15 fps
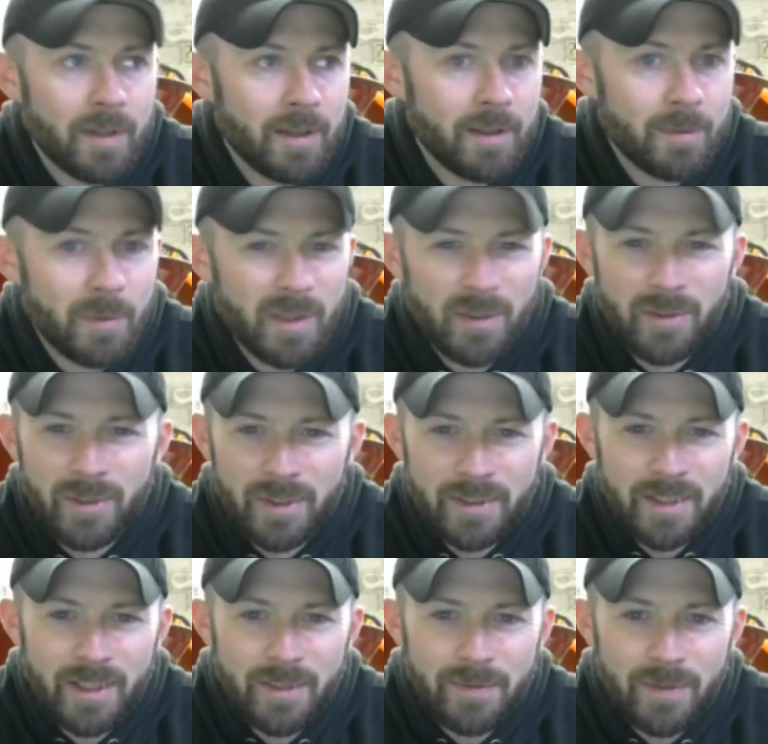We don't really
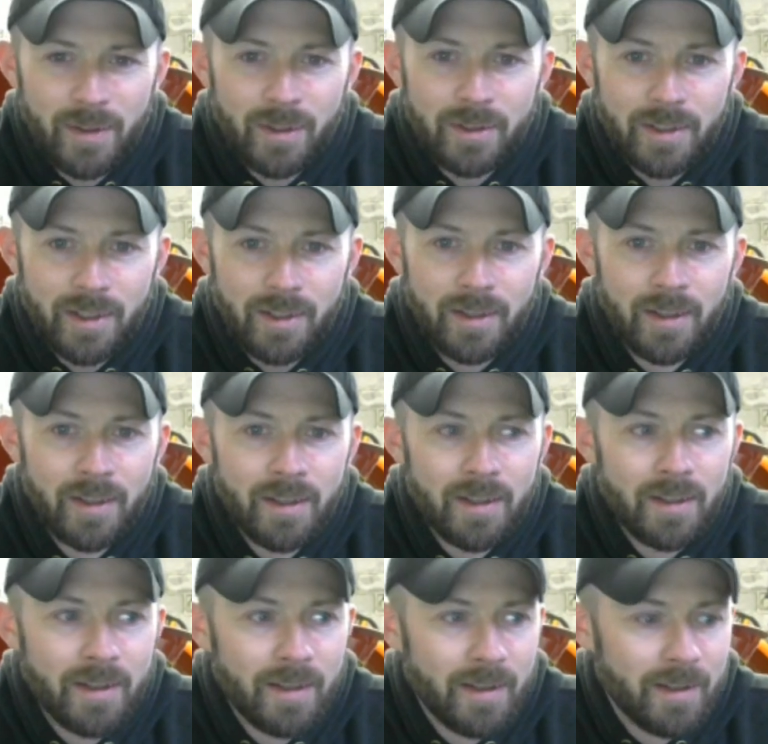get a fall here.
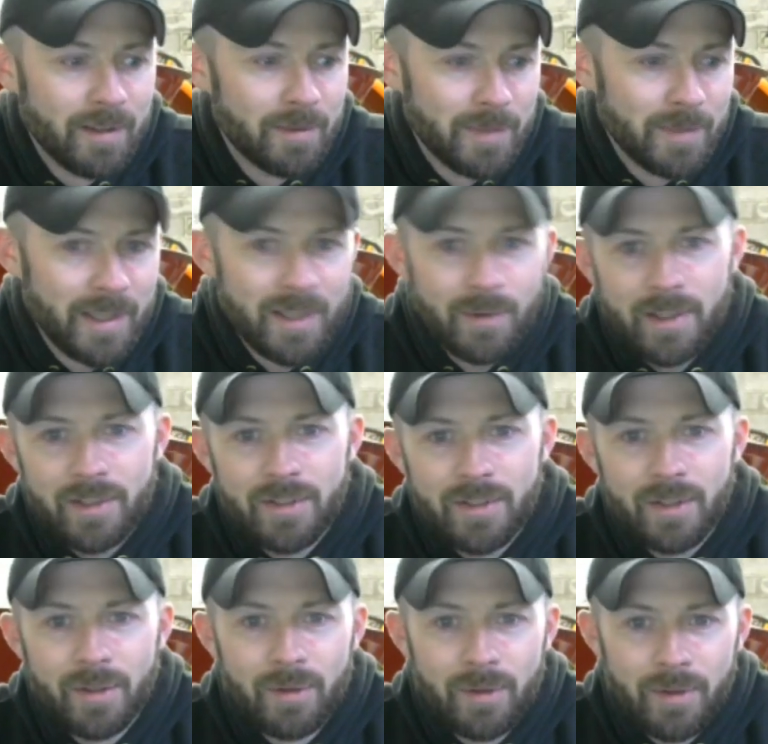Anyway,
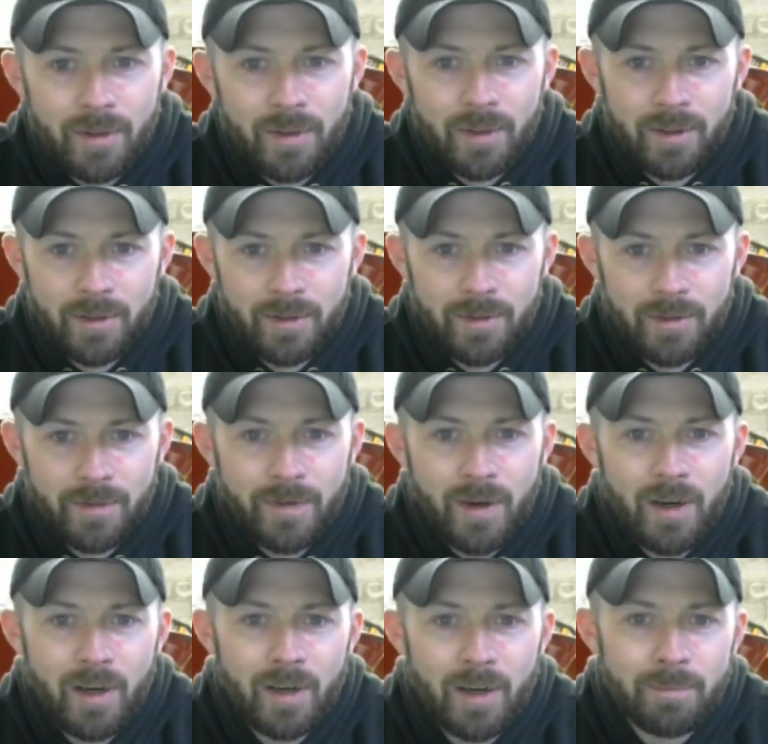so the
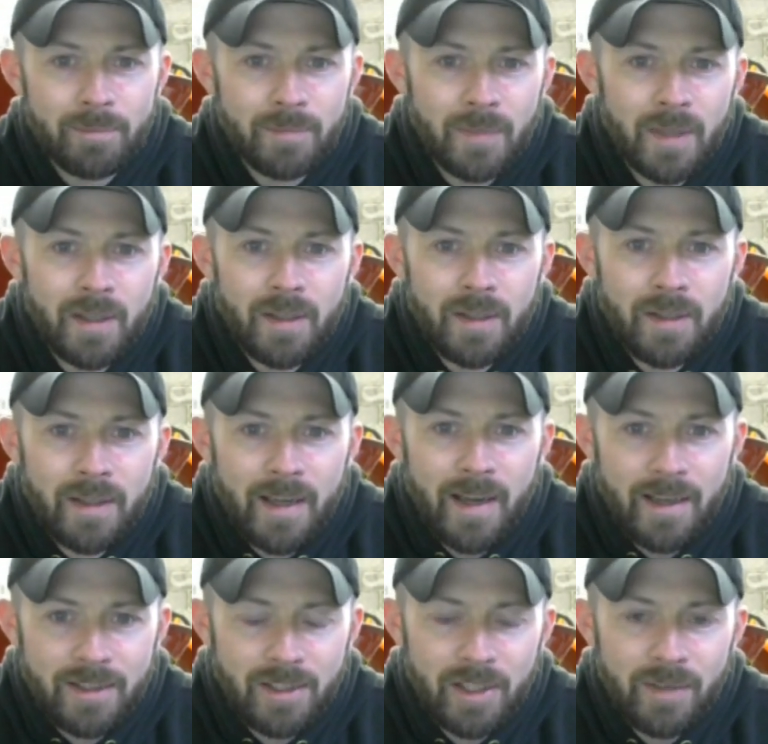farm
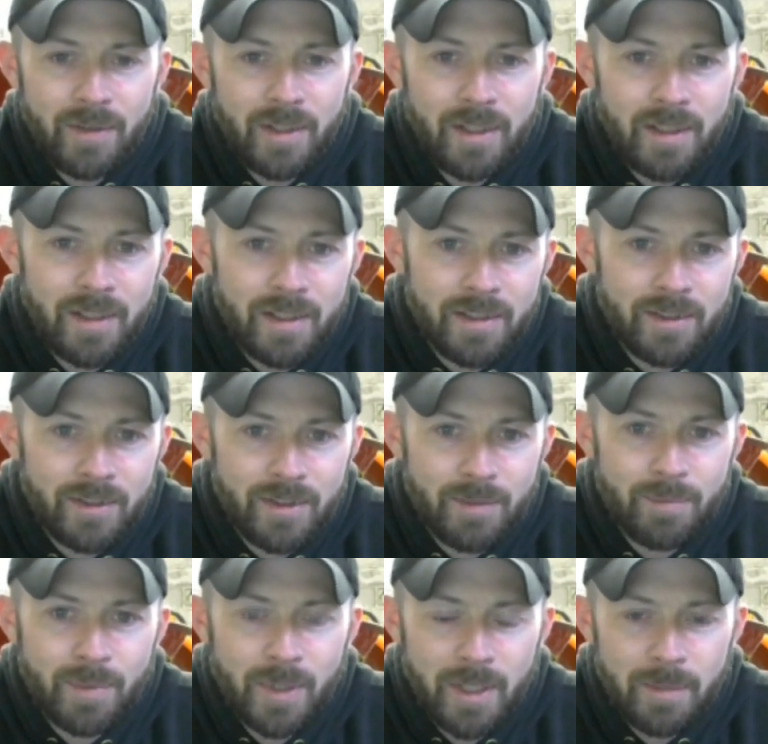activity
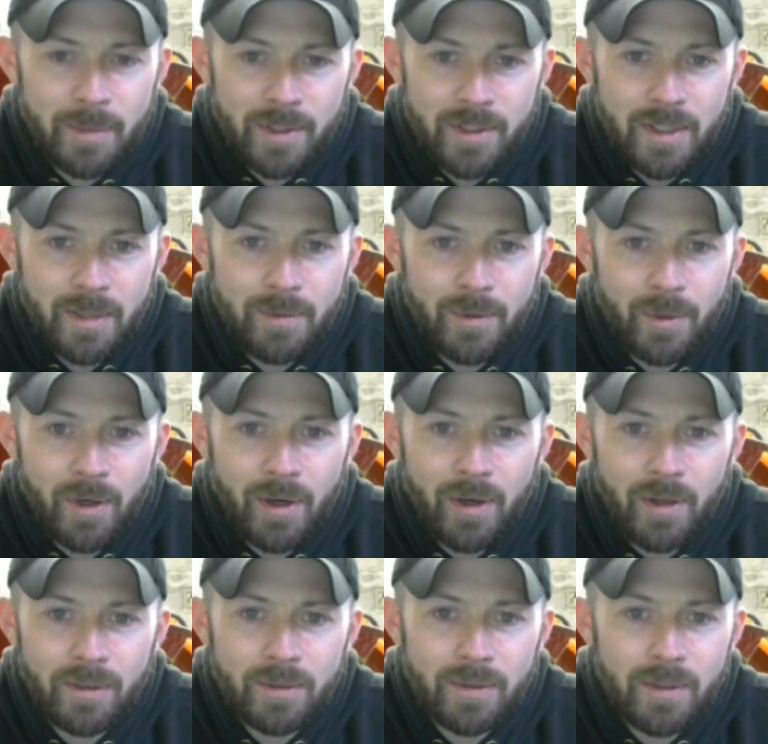has pretty much come to a
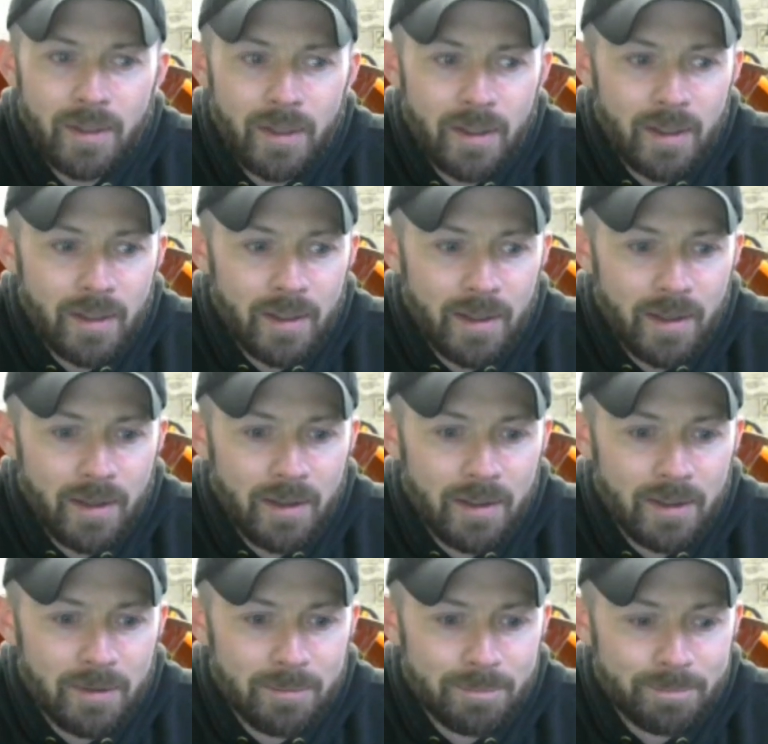halt,
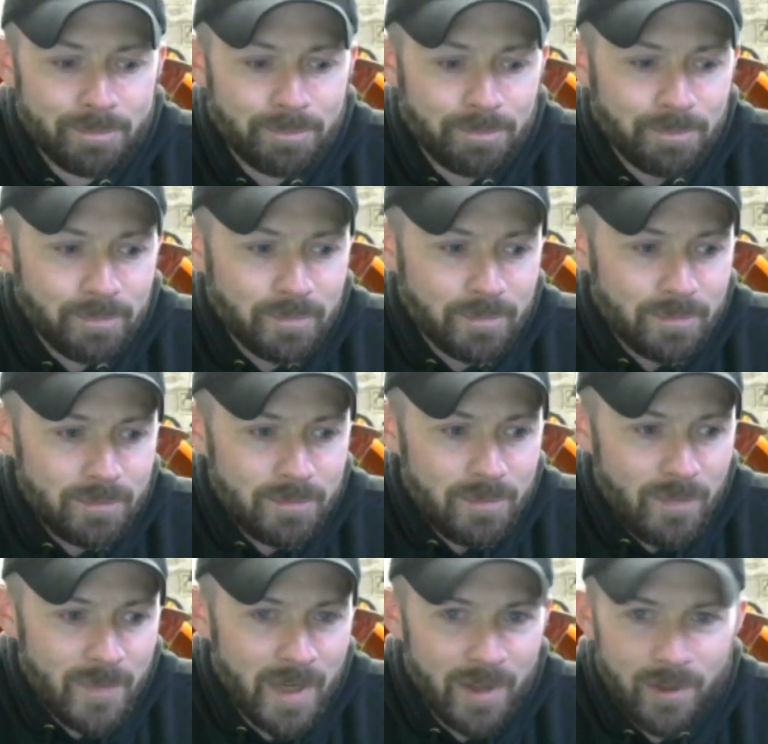um,
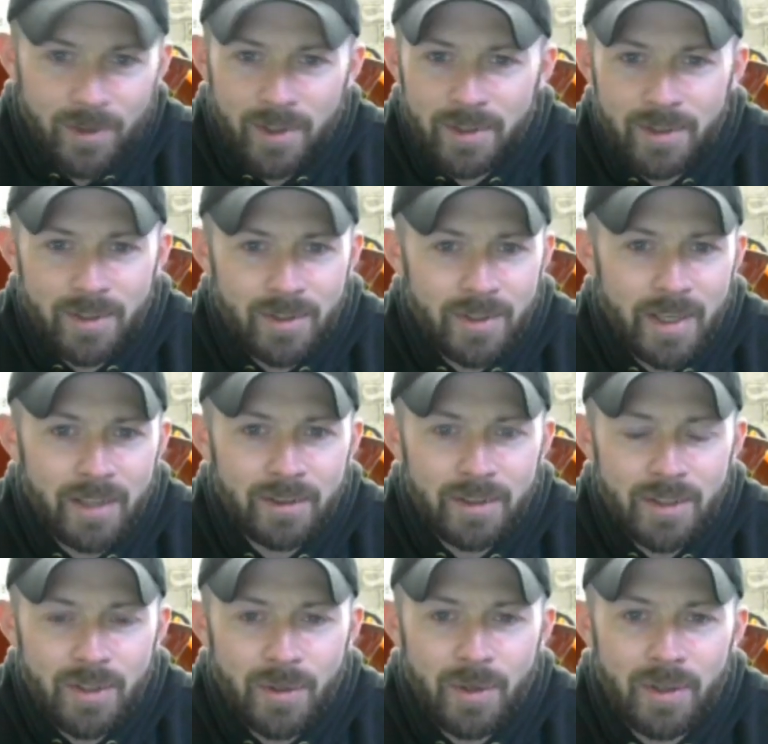other than just daily
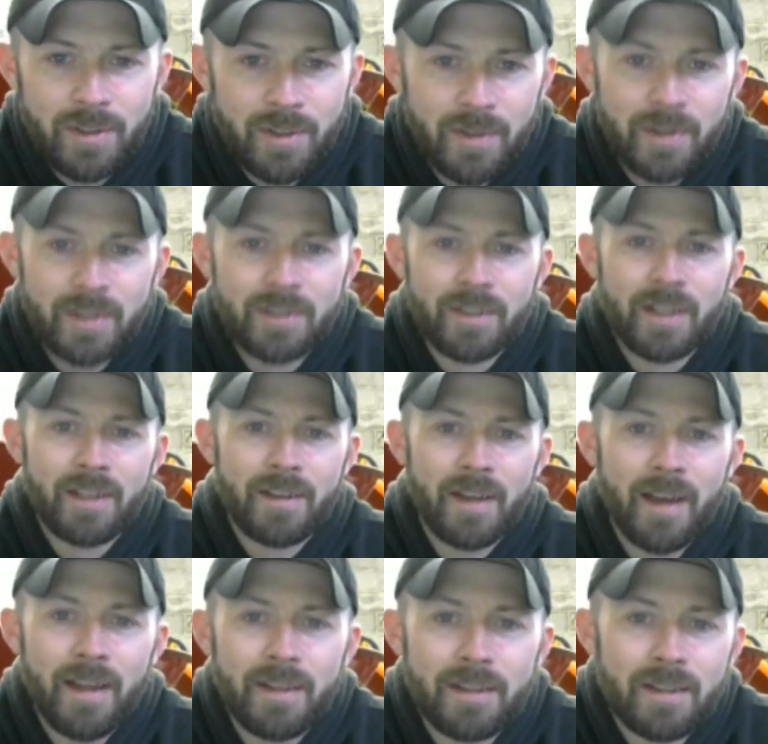chores and things like
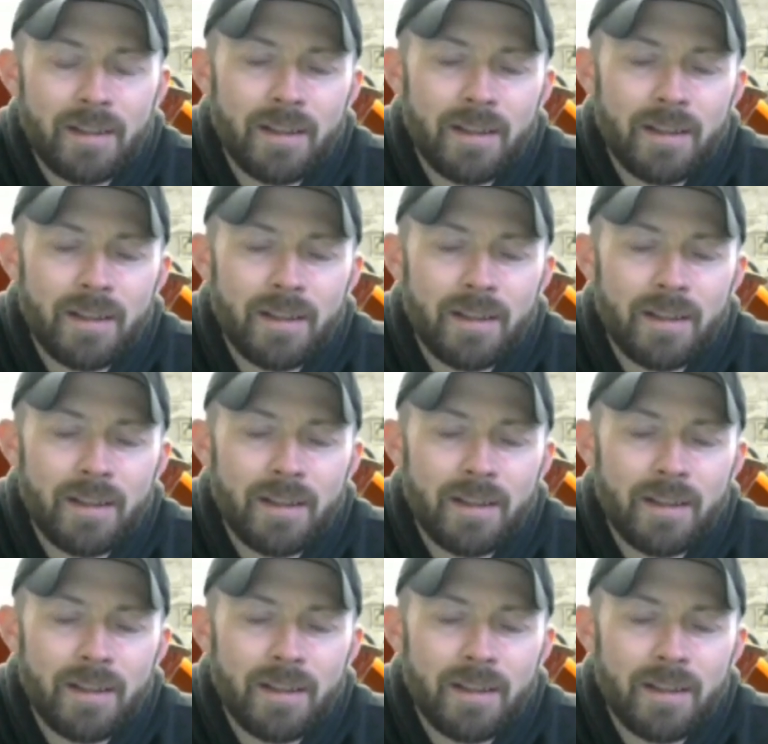that.